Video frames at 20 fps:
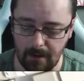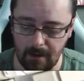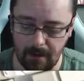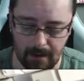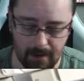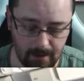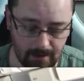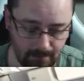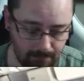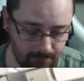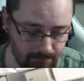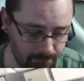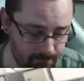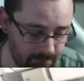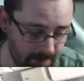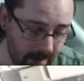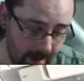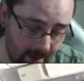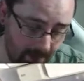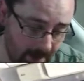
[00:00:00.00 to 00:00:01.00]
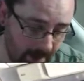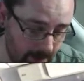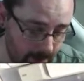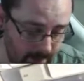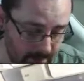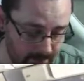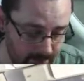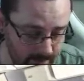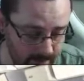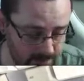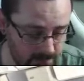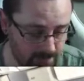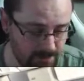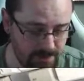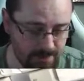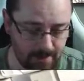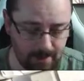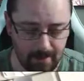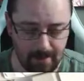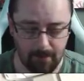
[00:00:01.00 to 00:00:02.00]
But yeah, anyway, if you guys want
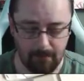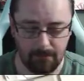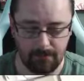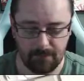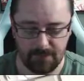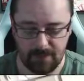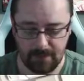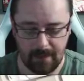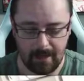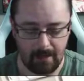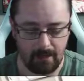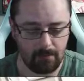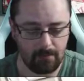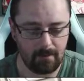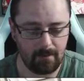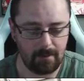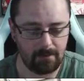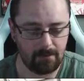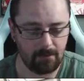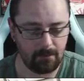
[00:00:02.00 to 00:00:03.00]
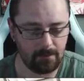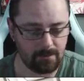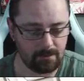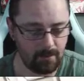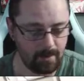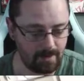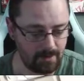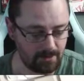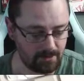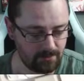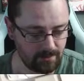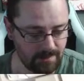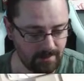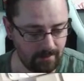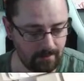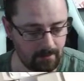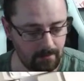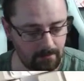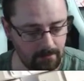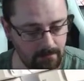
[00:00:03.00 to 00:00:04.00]
to check it out, check it out. I thought it was quite an interesting
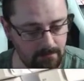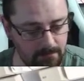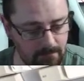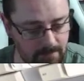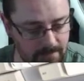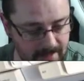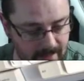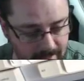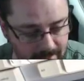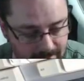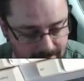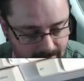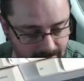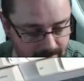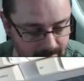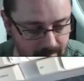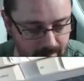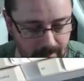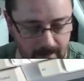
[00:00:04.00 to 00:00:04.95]
little test.